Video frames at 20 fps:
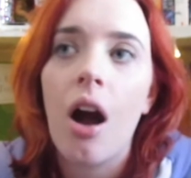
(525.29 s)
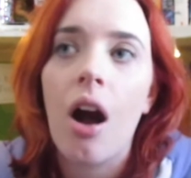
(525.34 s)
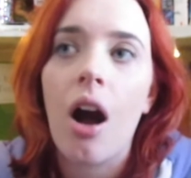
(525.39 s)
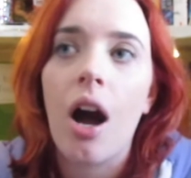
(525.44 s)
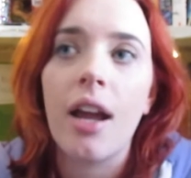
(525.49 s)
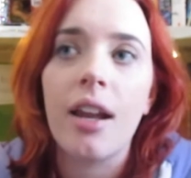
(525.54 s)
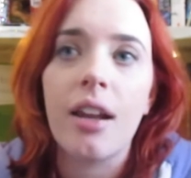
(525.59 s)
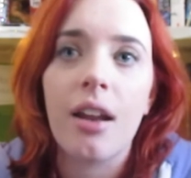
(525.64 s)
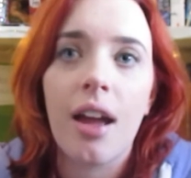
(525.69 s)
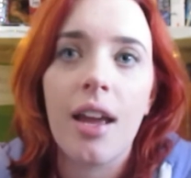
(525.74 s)

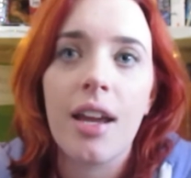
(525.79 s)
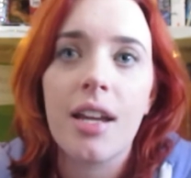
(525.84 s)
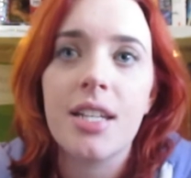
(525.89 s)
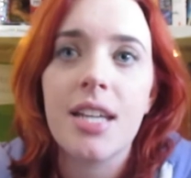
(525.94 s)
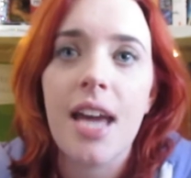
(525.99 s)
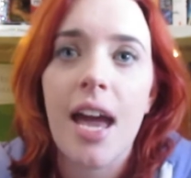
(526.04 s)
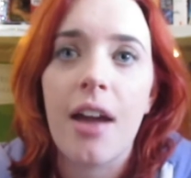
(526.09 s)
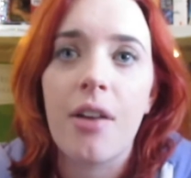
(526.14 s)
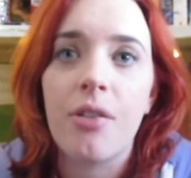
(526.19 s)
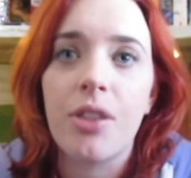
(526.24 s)
I liked
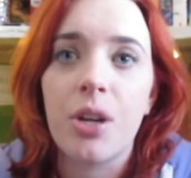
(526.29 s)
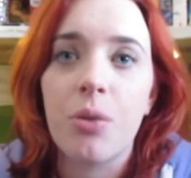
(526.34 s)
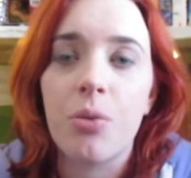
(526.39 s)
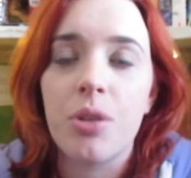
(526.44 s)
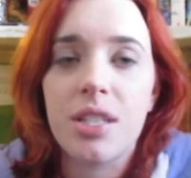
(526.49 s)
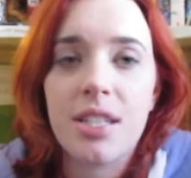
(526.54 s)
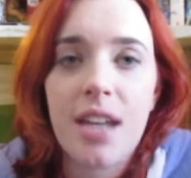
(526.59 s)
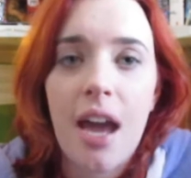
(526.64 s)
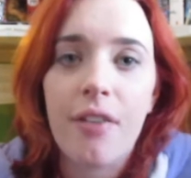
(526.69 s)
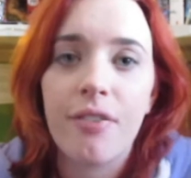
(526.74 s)
how there
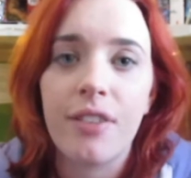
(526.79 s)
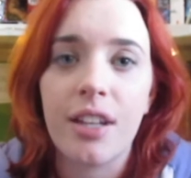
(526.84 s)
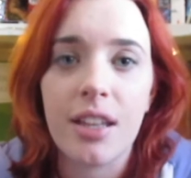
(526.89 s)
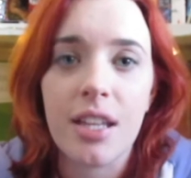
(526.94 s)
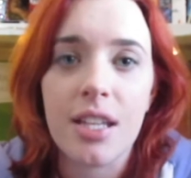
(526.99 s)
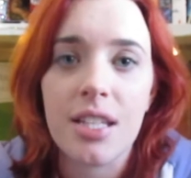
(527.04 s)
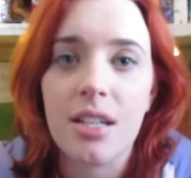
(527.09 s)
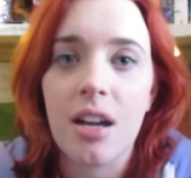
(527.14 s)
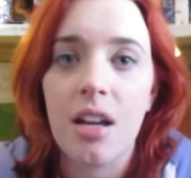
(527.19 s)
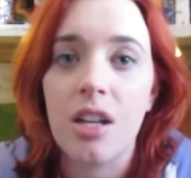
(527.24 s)
was definitely
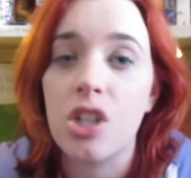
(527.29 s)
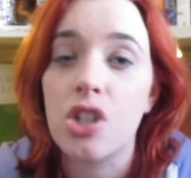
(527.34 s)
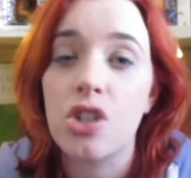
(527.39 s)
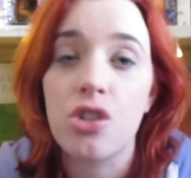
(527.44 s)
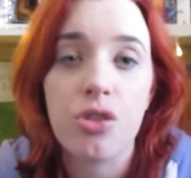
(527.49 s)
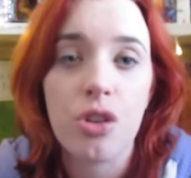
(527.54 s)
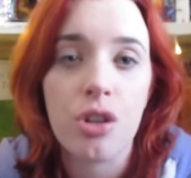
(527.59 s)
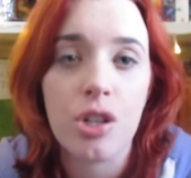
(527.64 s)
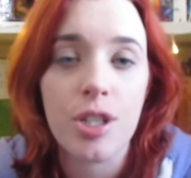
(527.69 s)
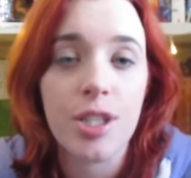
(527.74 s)
this kind of
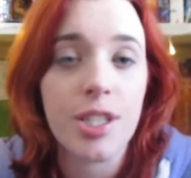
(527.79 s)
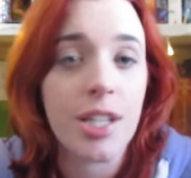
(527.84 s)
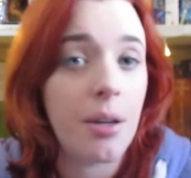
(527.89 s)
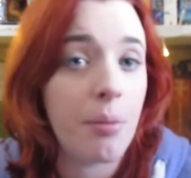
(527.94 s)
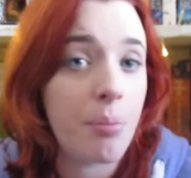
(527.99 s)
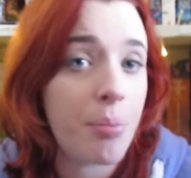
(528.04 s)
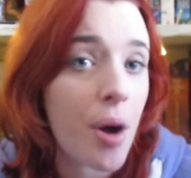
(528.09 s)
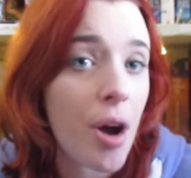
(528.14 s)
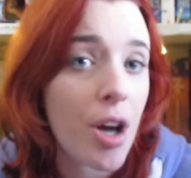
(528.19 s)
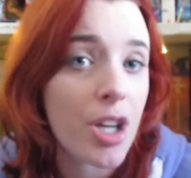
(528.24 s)
trust
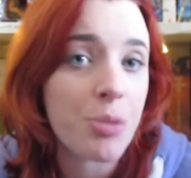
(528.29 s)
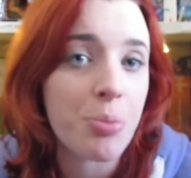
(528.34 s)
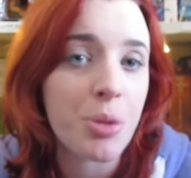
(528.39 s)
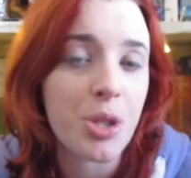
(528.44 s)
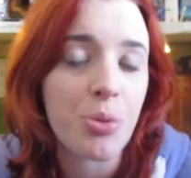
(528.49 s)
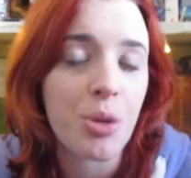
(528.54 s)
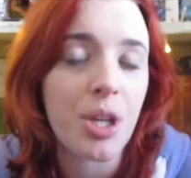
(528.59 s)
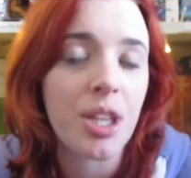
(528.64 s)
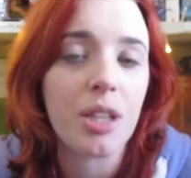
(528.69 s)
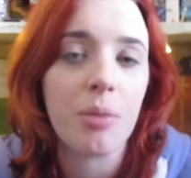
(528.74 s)
and bond
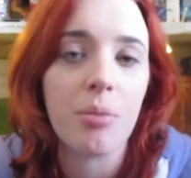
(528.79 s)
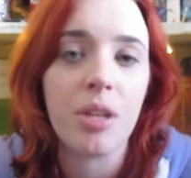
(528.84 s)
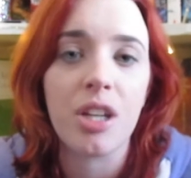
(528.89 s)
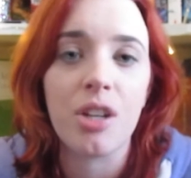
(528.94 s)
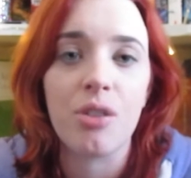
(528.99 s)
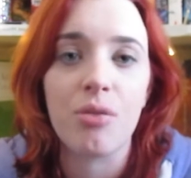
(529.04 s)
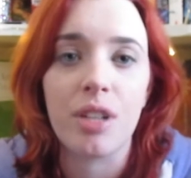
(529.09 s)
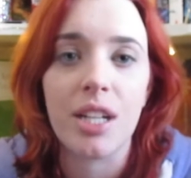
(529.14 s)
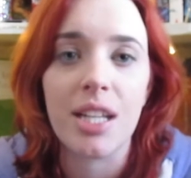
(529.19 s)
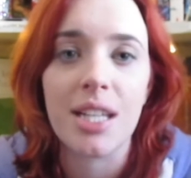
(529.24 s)
between them. You
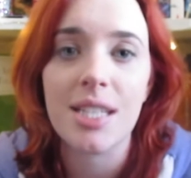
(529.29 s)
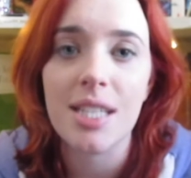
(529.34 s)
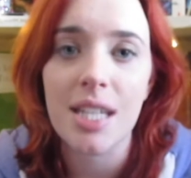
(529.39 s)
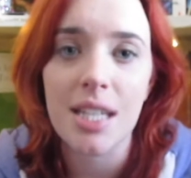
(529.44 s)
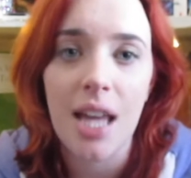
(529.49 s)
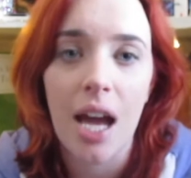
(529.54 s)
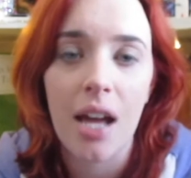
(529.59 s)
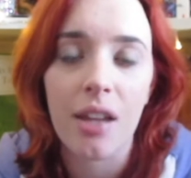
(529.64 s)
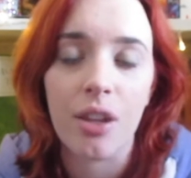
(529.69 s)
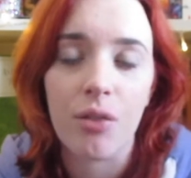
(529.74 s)
could really see
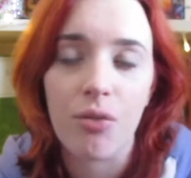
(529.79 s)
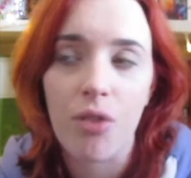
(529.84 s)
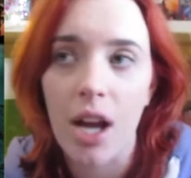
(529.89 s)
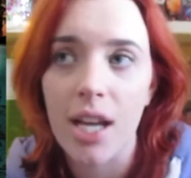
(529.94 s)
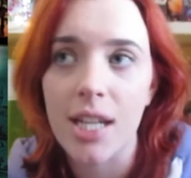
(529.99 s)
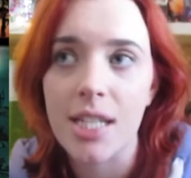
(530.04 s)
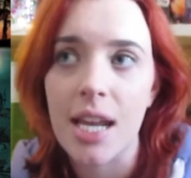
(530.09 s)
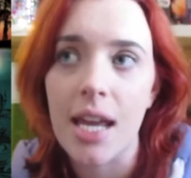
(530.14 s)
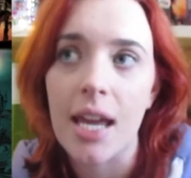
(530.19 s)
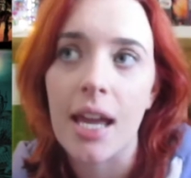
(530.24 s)
that in the
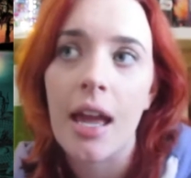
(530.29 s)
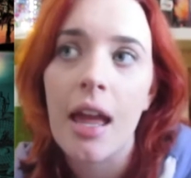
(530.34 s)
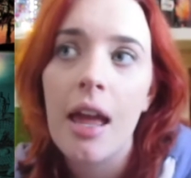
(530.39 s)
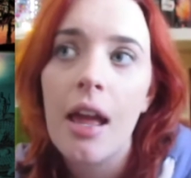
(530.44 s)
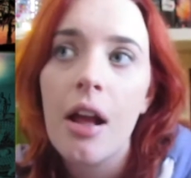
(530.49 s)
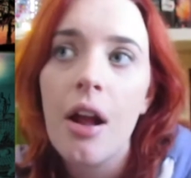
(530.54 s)
writing.